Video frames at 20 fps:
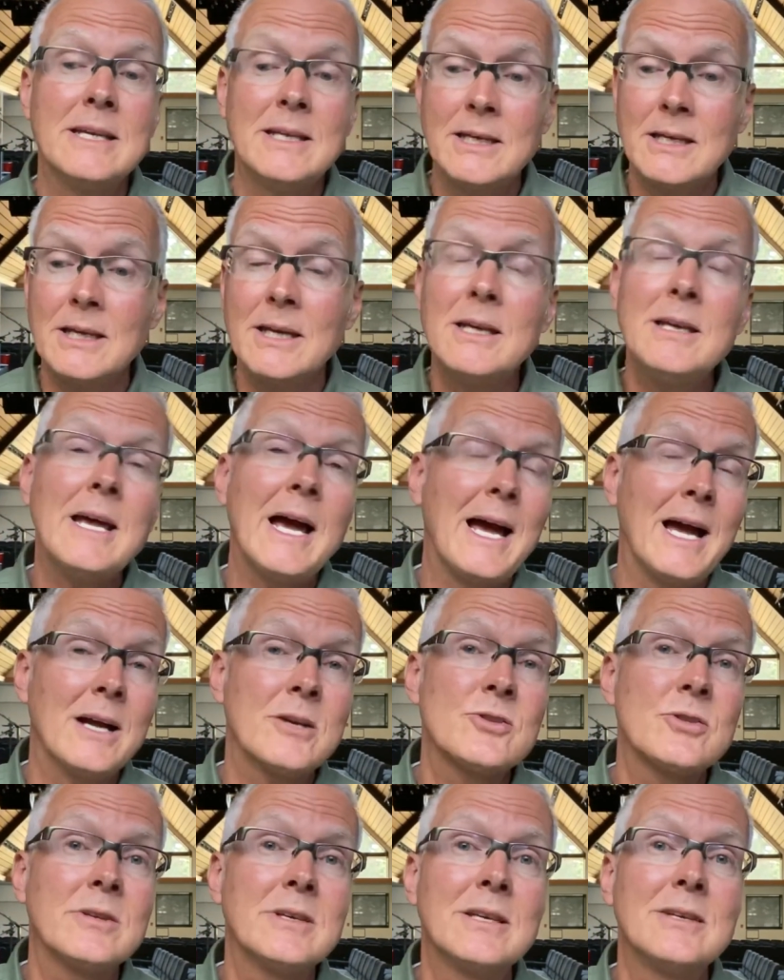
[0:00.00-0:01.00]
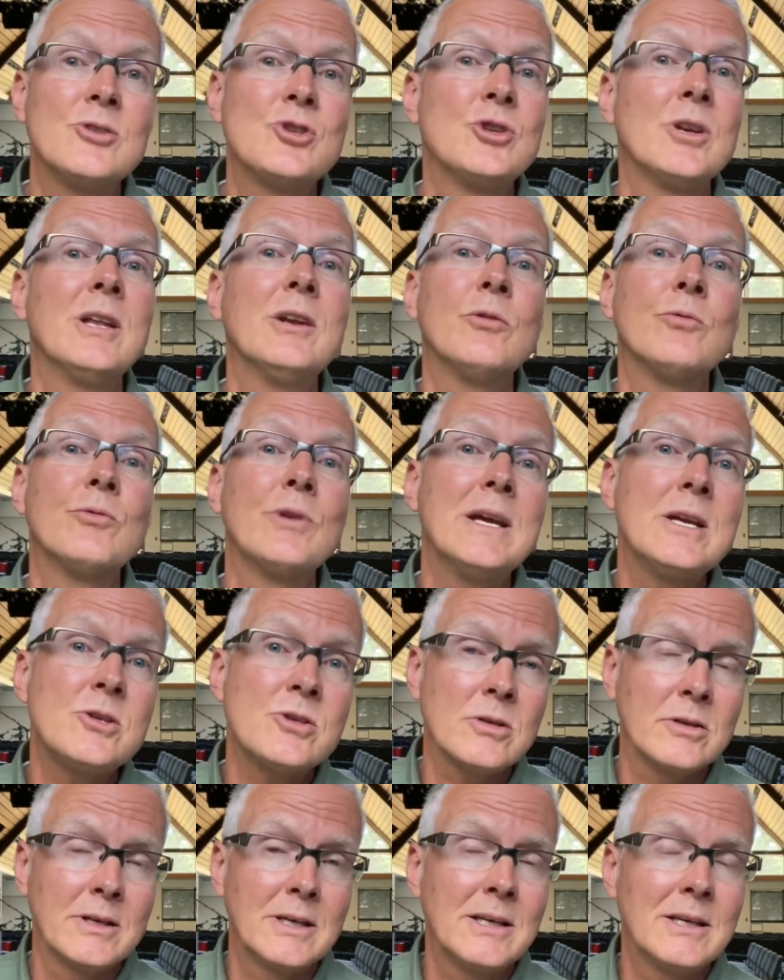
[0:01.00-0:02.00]
And it actually
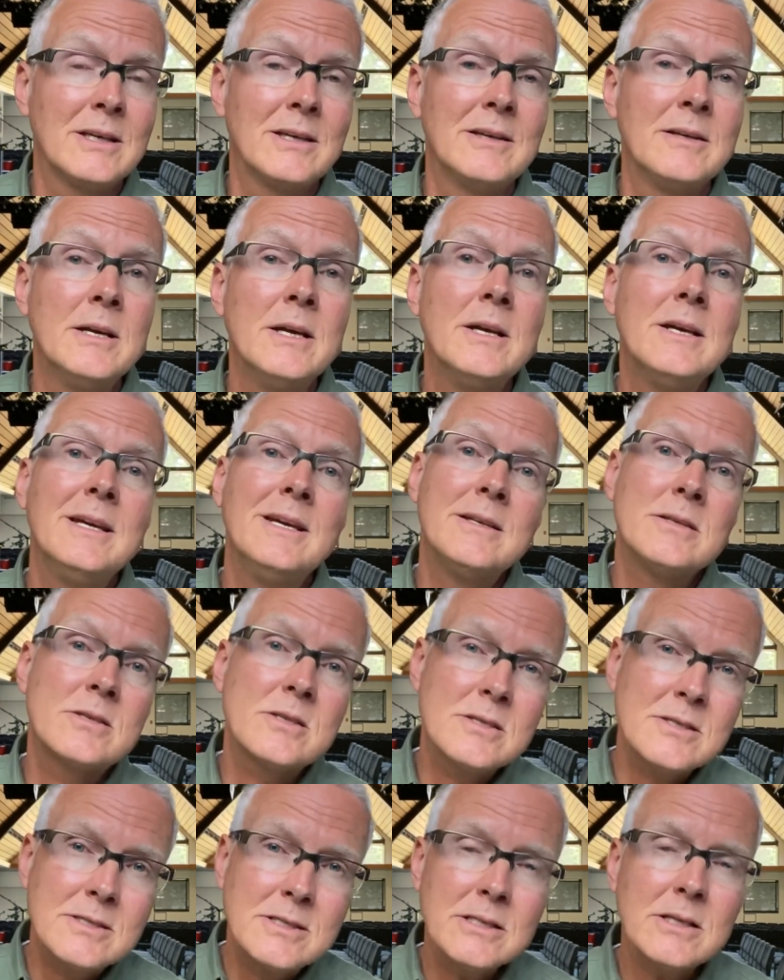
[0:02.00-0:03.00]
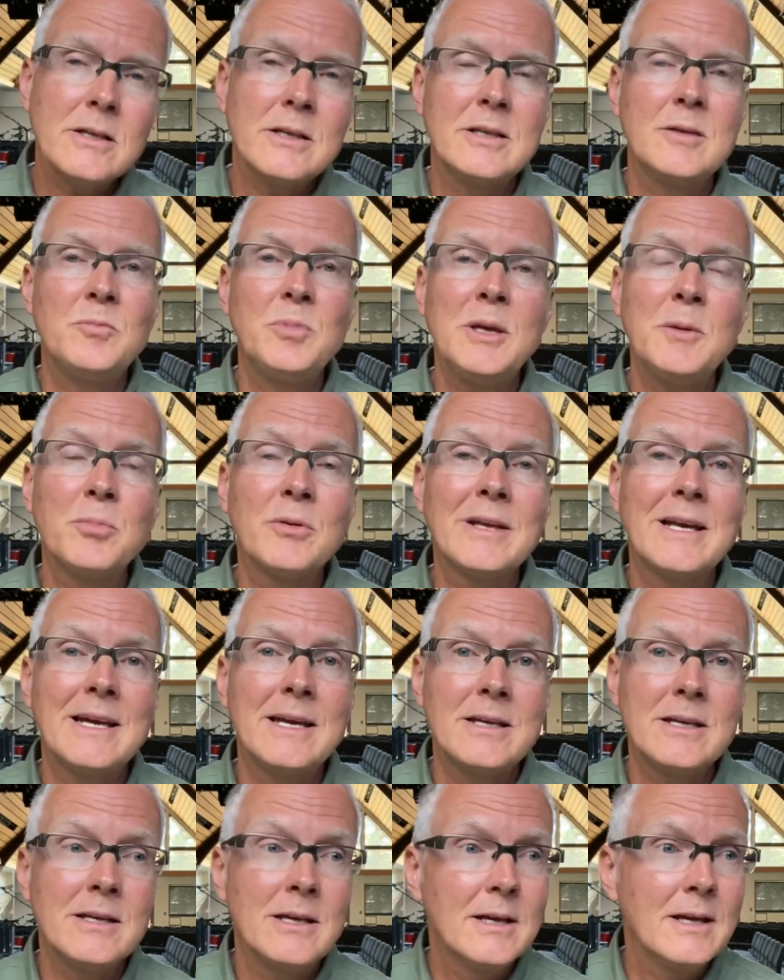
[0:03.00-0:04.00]
generationally can instill in people
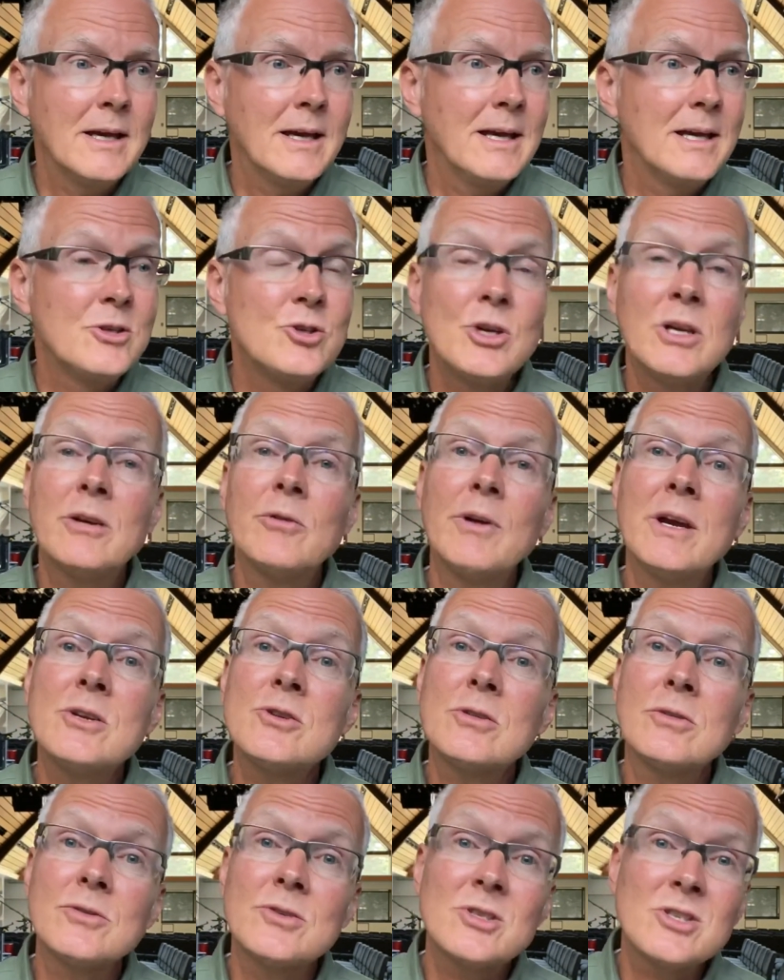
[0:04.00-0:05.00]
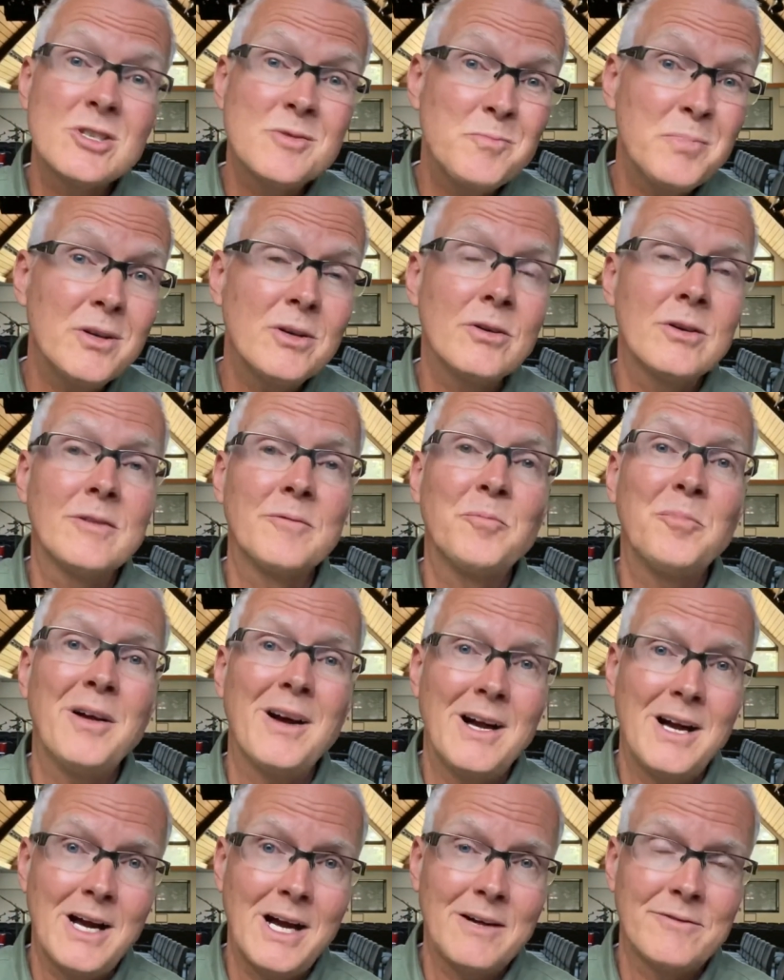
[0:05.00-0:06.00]
a generational spirit of
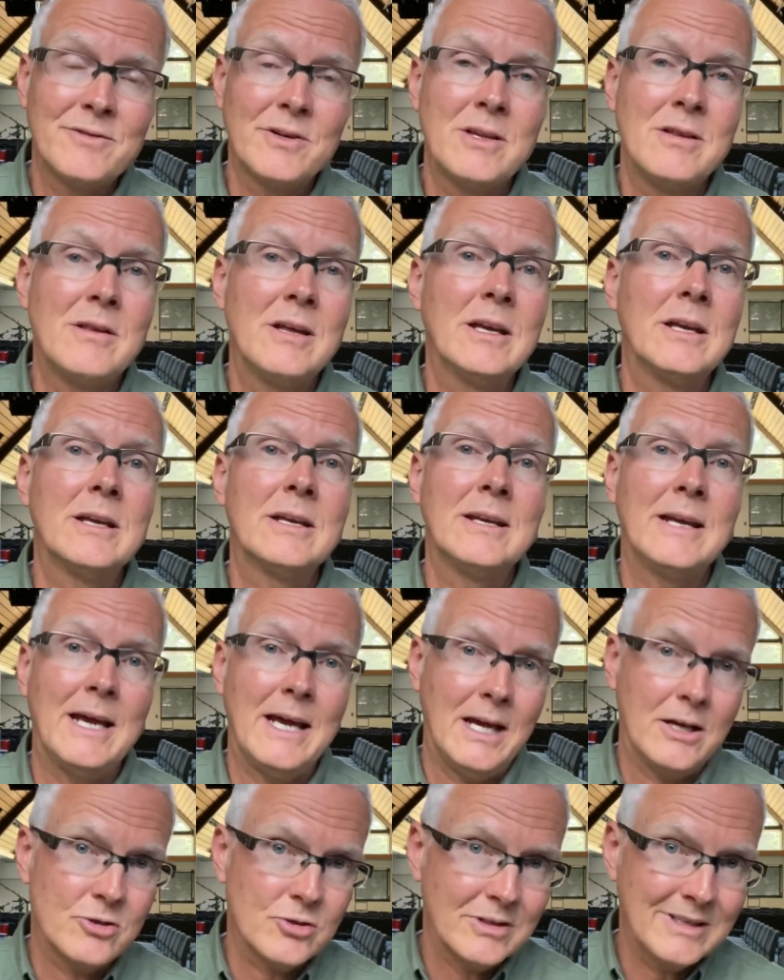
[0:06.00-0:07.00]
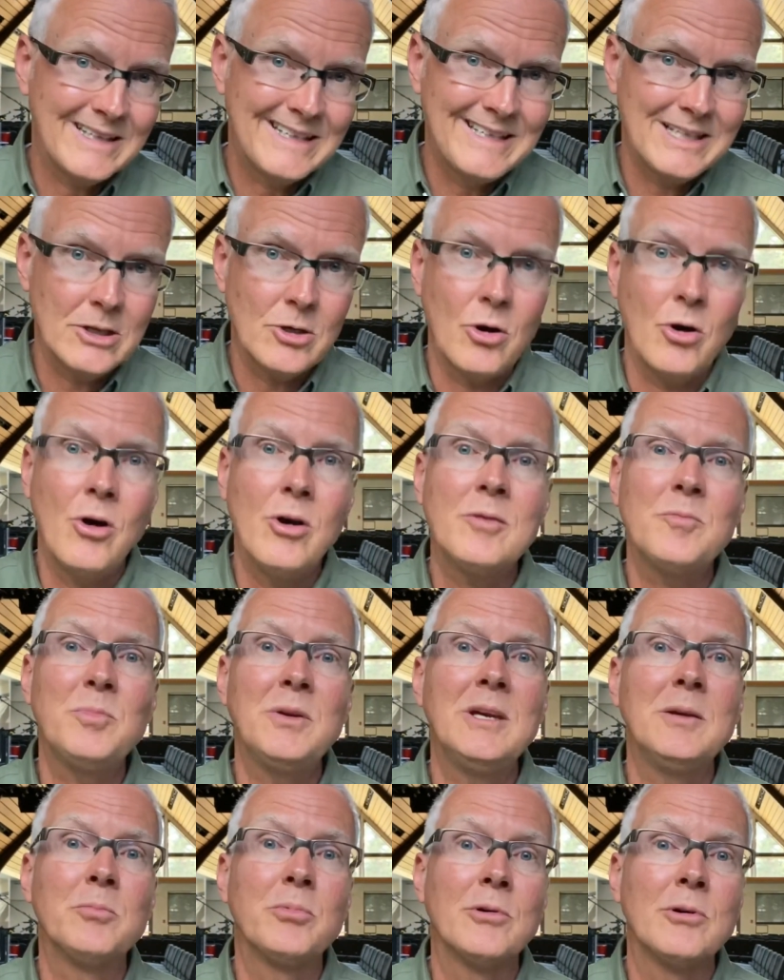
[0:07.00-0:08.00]
poverty that can actually get on
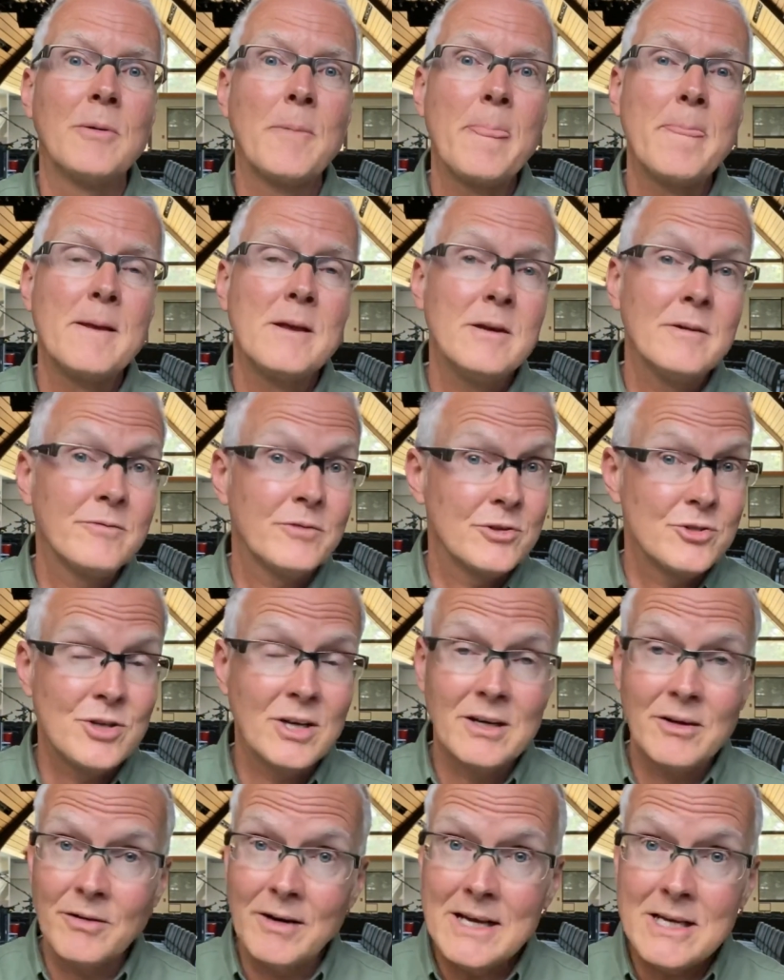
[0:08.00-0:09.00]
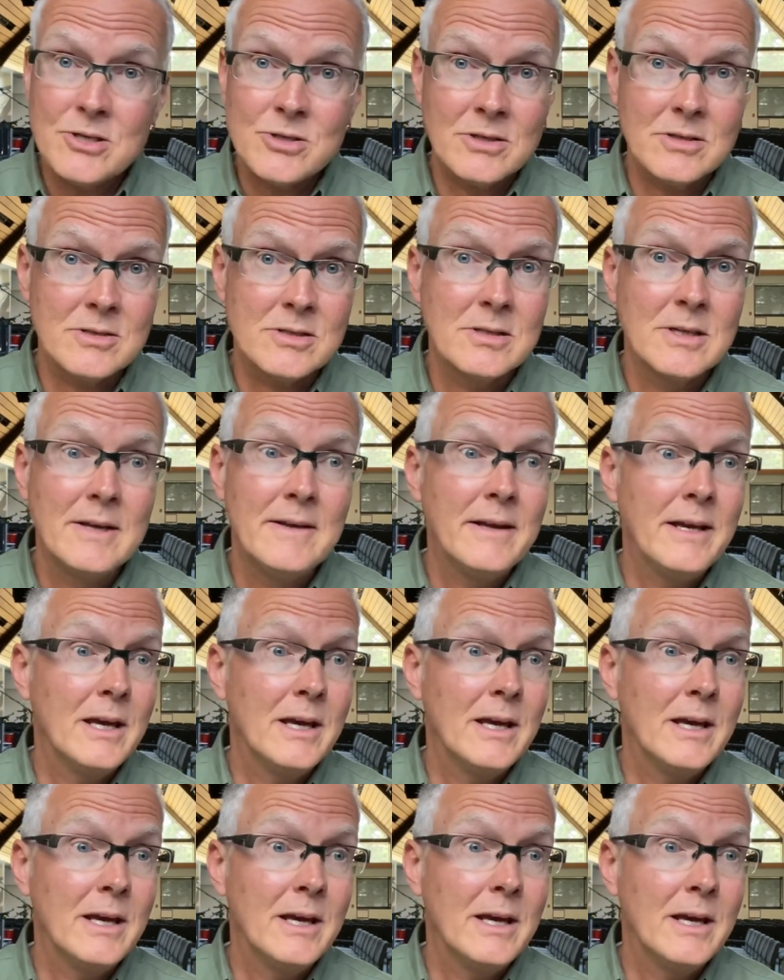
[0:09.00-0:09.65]
people for generations.